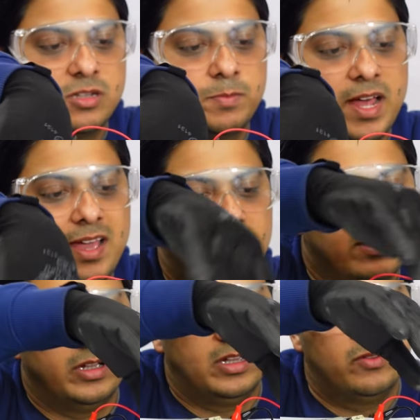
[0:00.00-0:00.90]
supply,
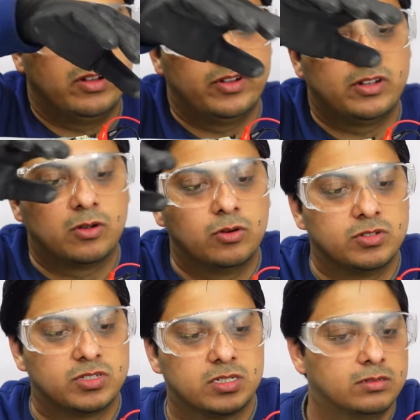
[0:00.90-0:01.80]
even if it
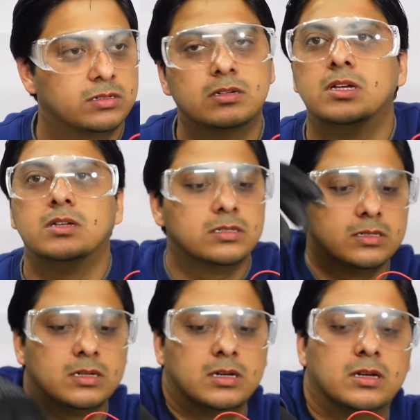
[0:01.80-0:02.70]
closed.
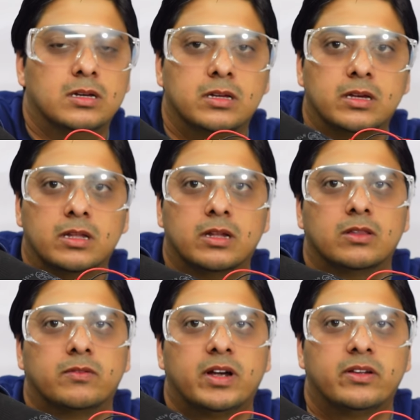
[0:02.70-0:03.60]
Ah,
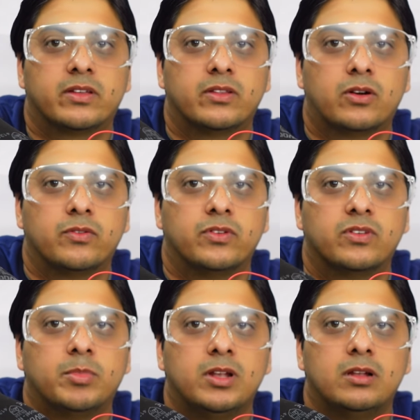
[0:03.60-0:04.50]
now the wires are not
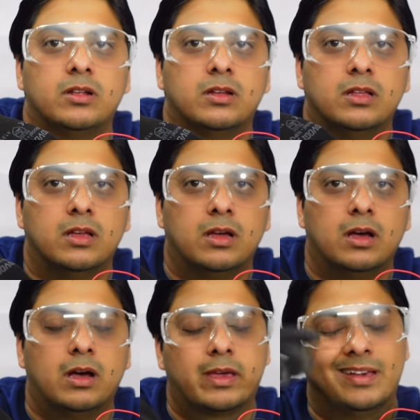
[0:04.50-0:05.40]
visible.
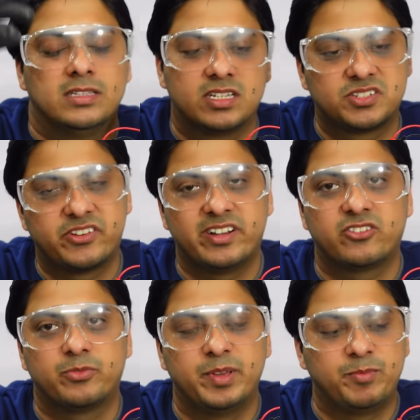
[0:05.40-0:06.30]
Okay, just
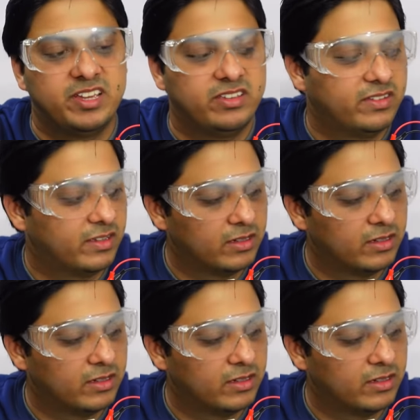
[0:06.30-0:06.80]
trust me, please.